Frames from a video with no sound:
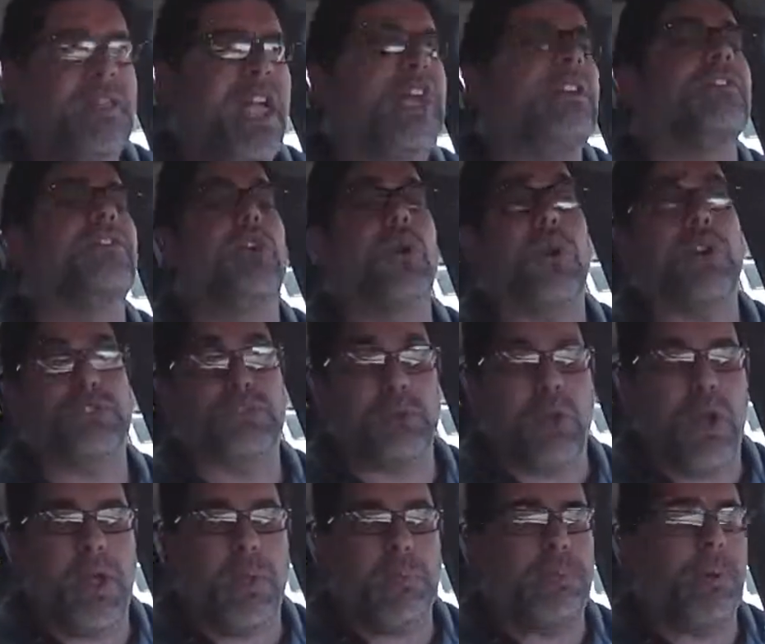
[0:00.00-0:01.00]
and of course
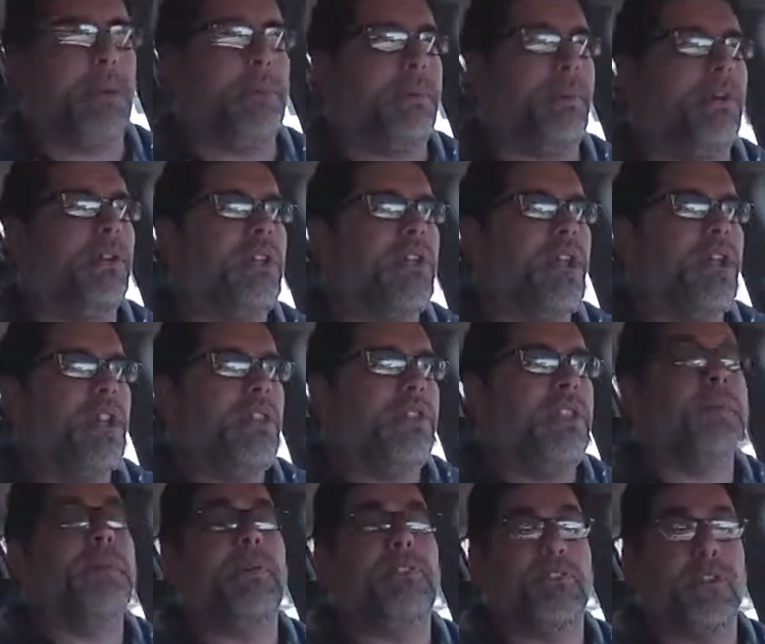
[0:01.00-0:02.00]
Royal Purple,
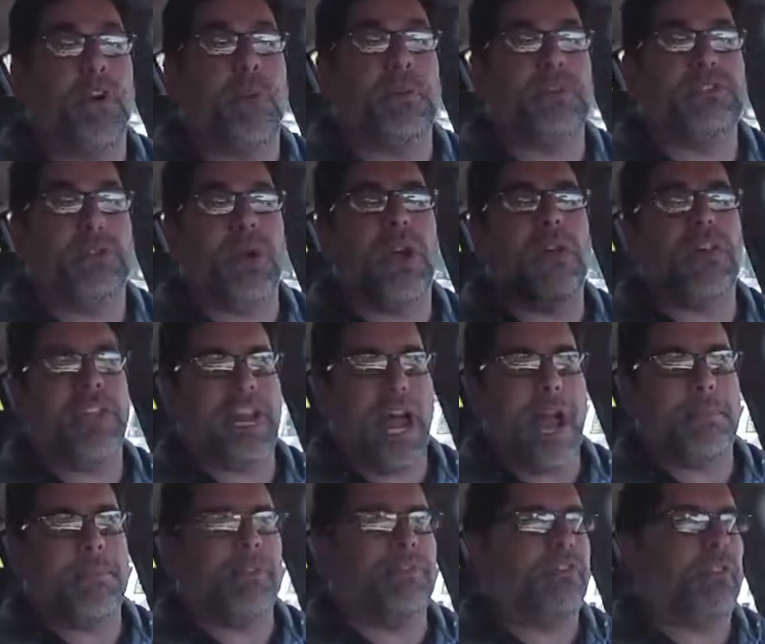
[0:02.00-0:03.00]
the performance oil that
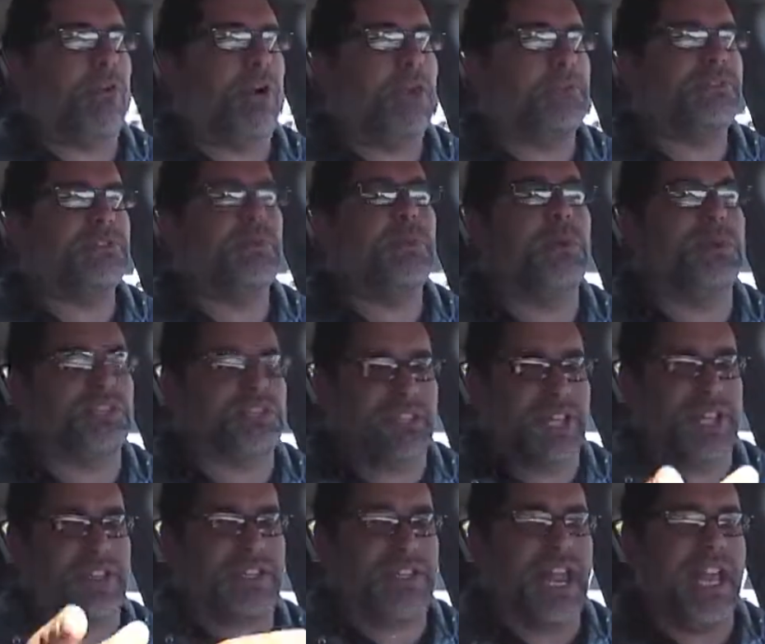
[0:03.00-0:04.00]
outperforms. We'll see you in the